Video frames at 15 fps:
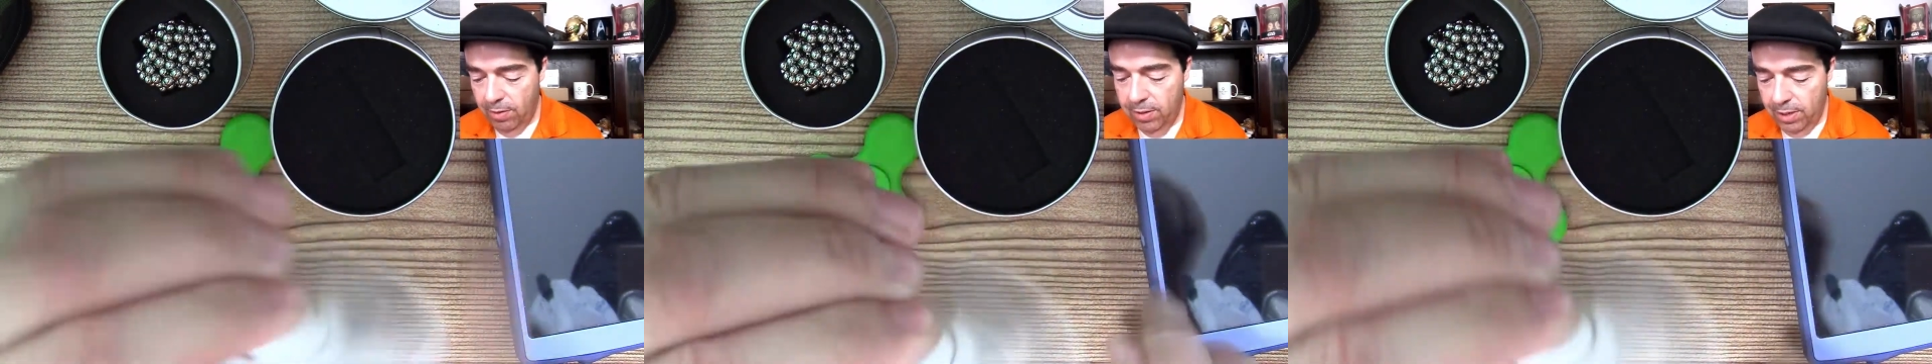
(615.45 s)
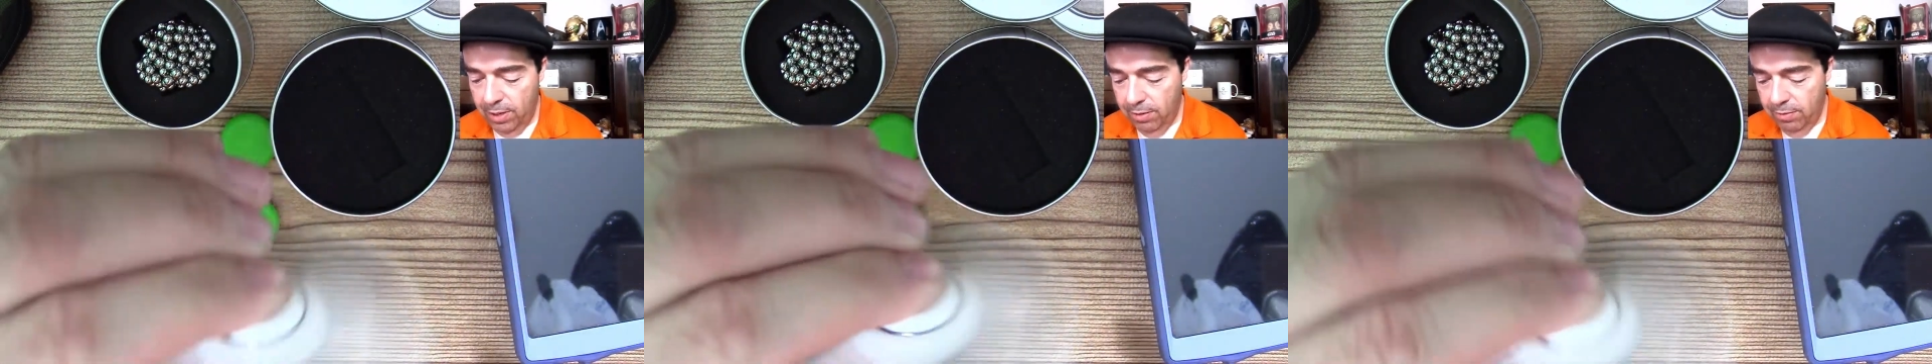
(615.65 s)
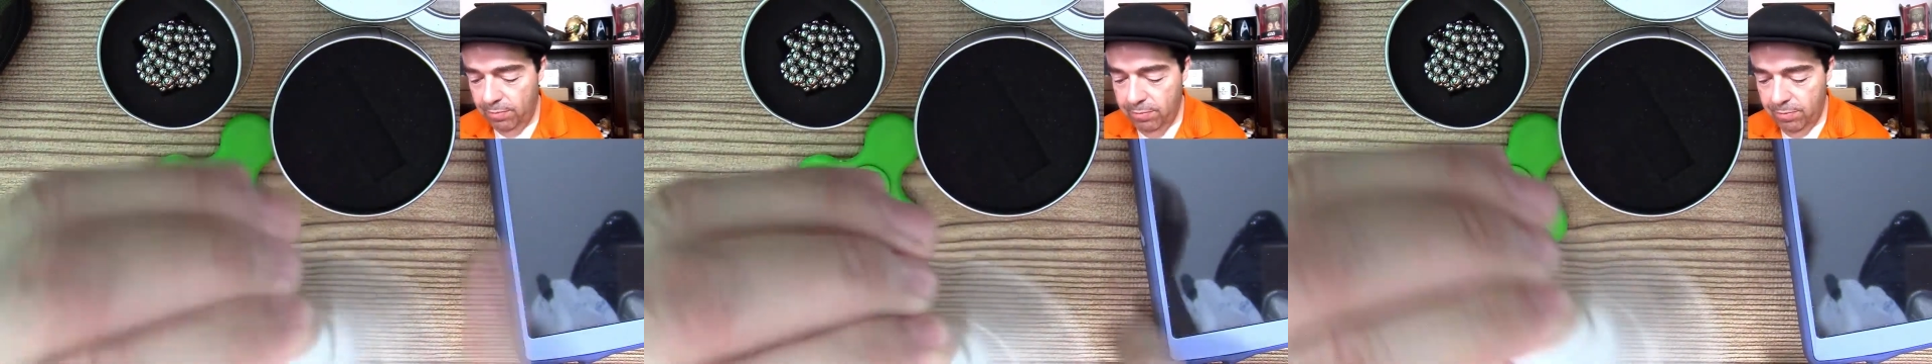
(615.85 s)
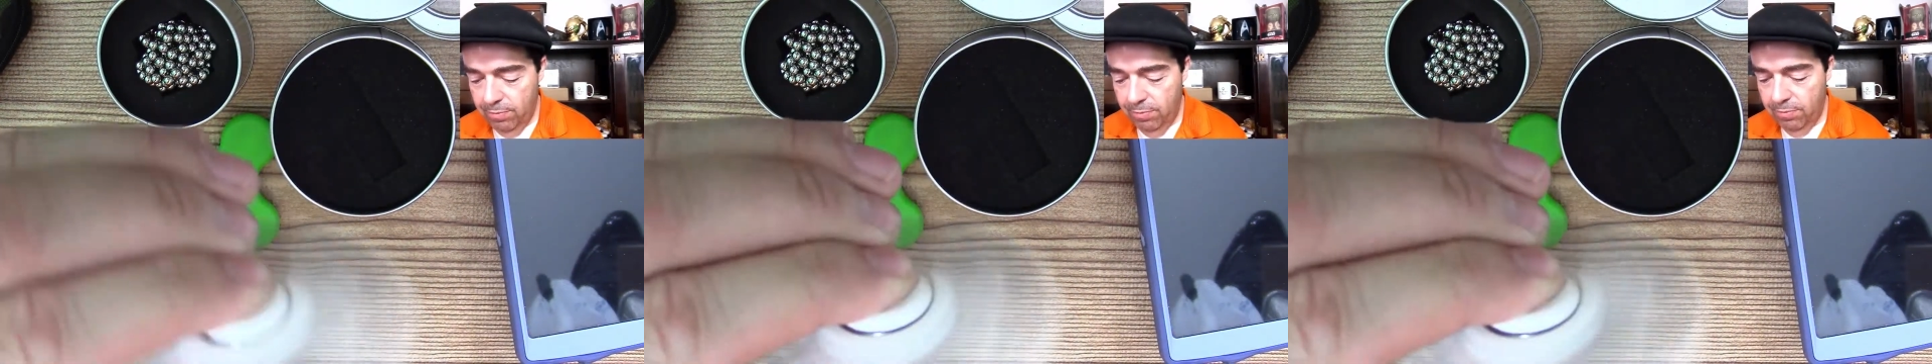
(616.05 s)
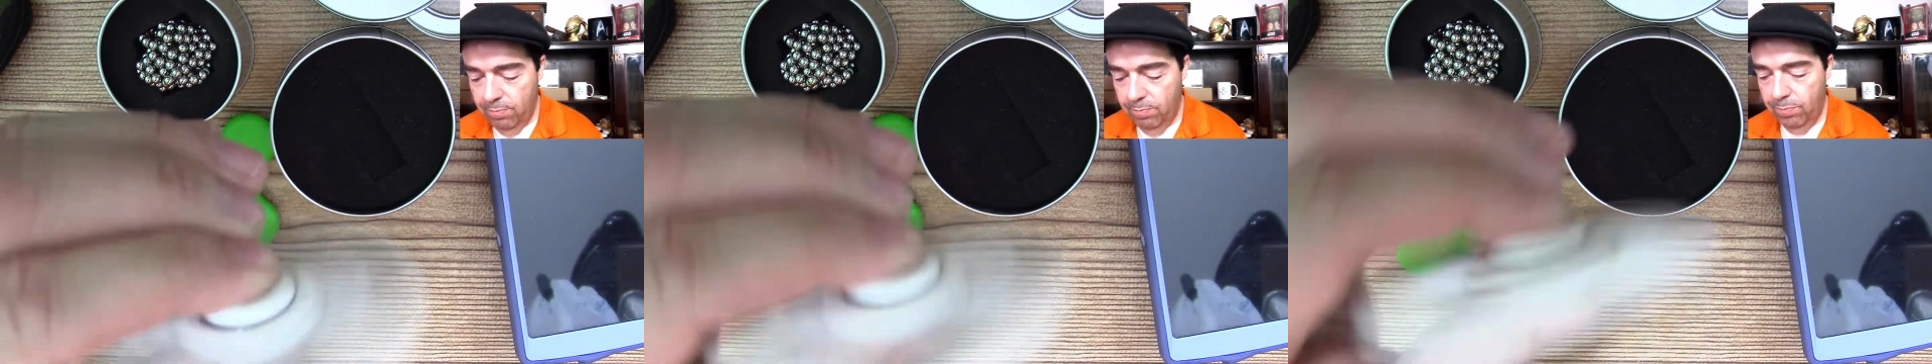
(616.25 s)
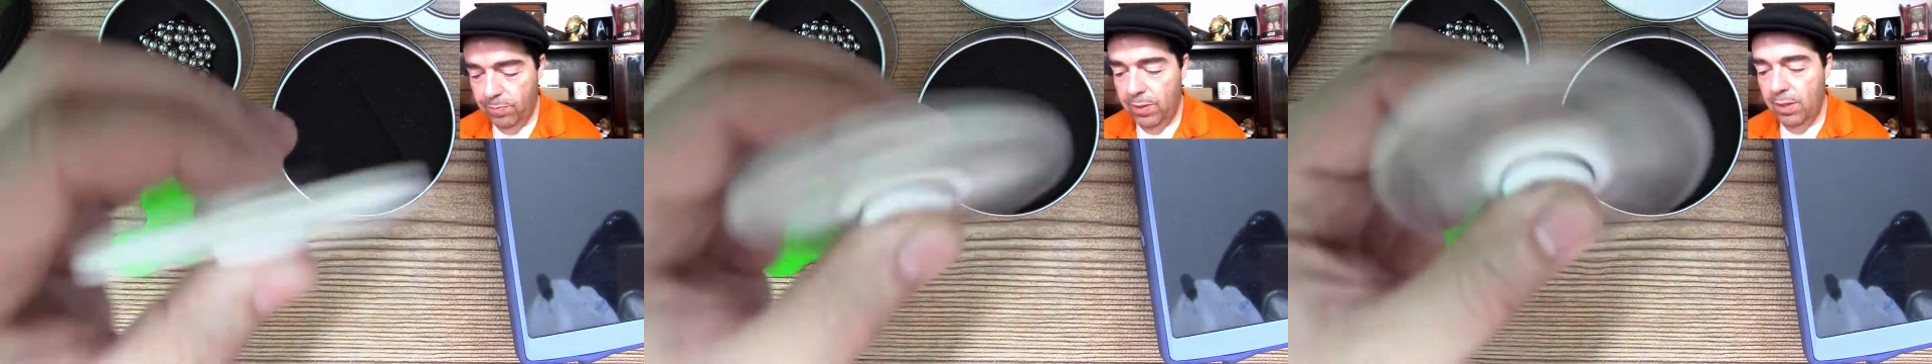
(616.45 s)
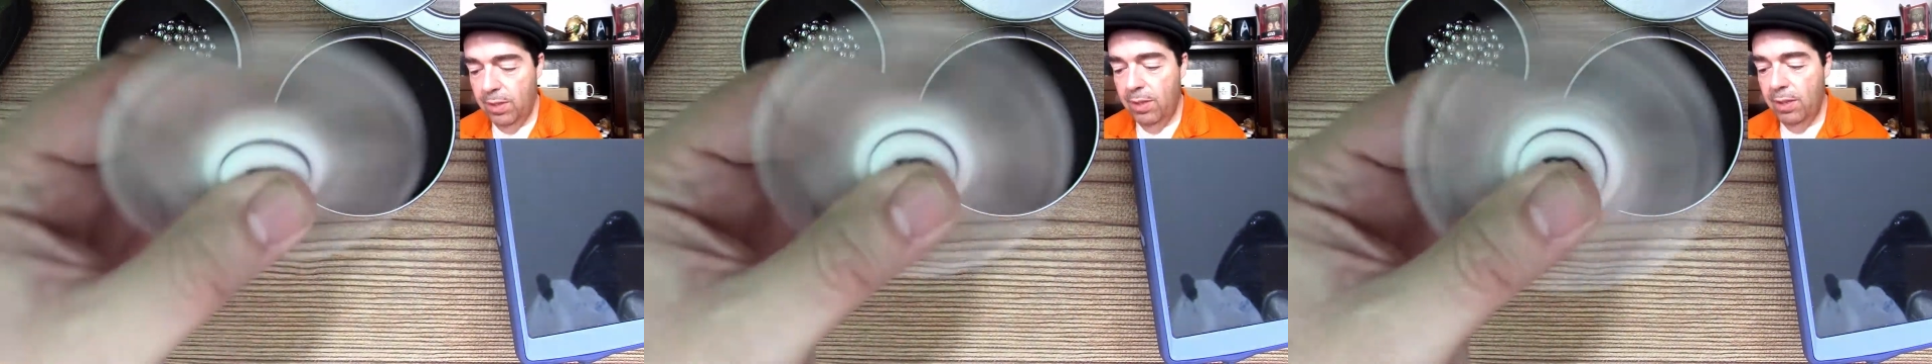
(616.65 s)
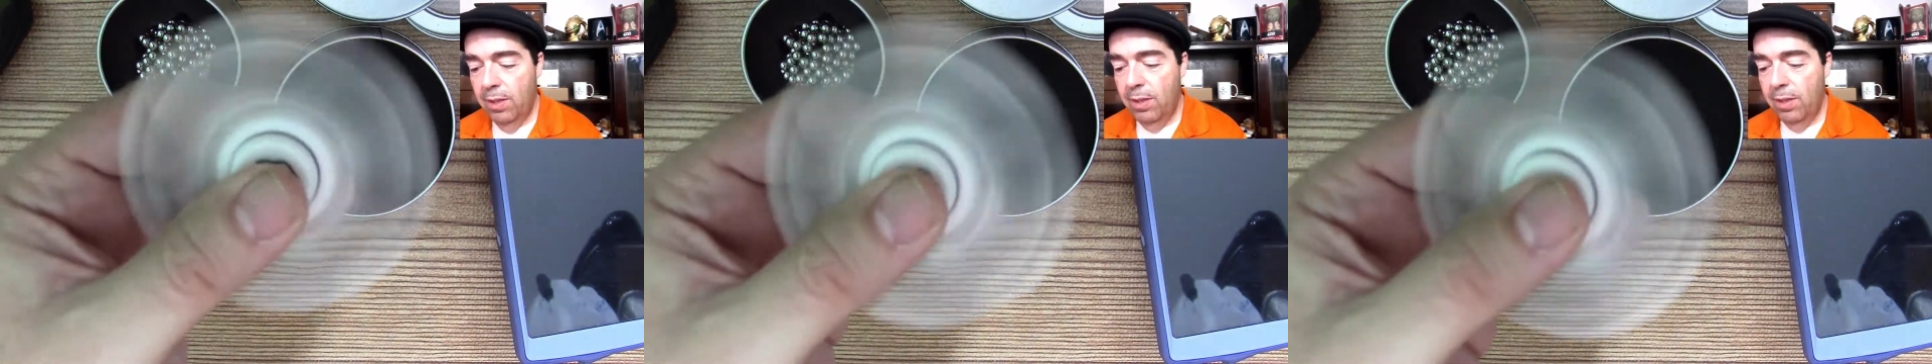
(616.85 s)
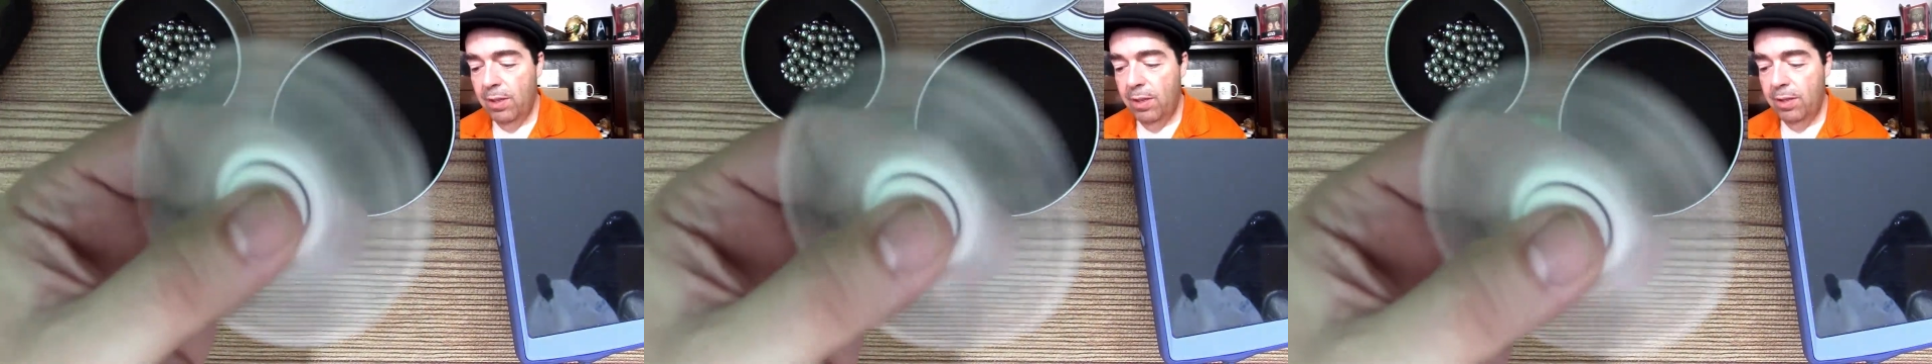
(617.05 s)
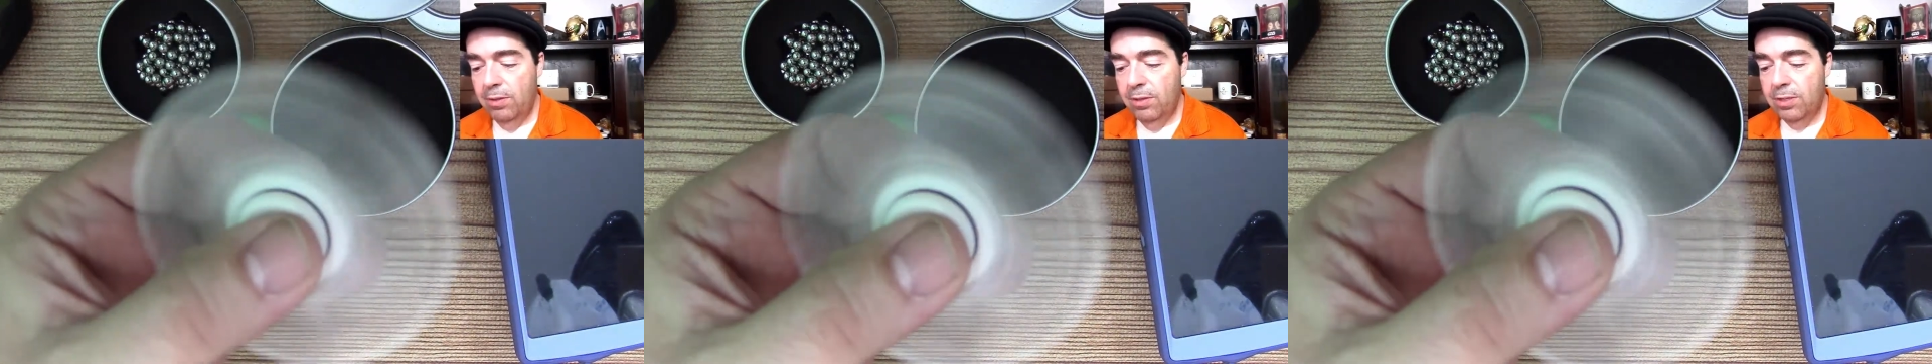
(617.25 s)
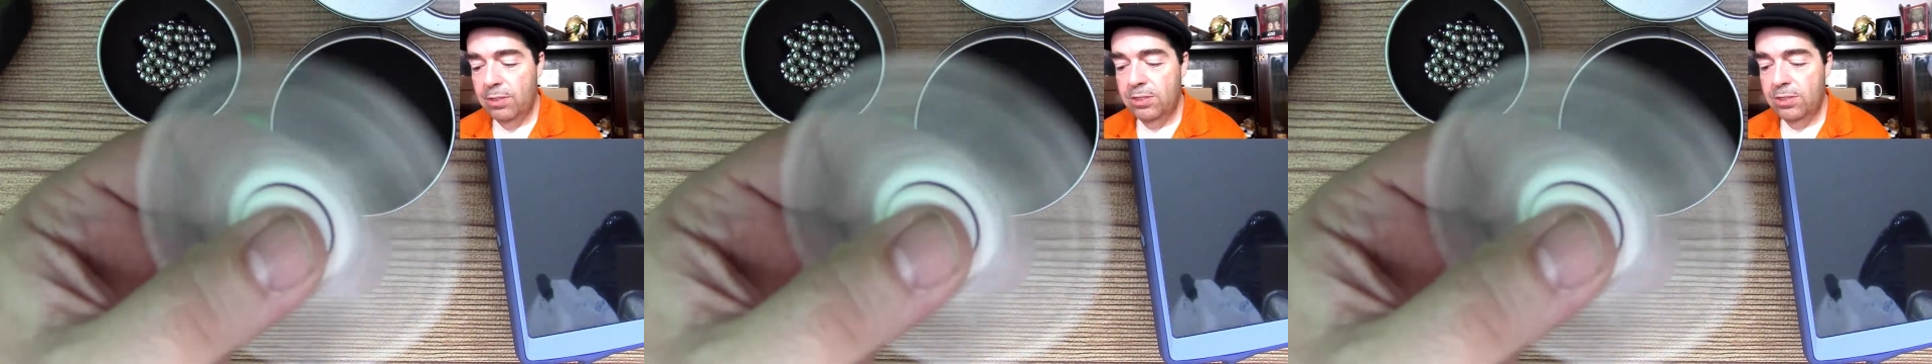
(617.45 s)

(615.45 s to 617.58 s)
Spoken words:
the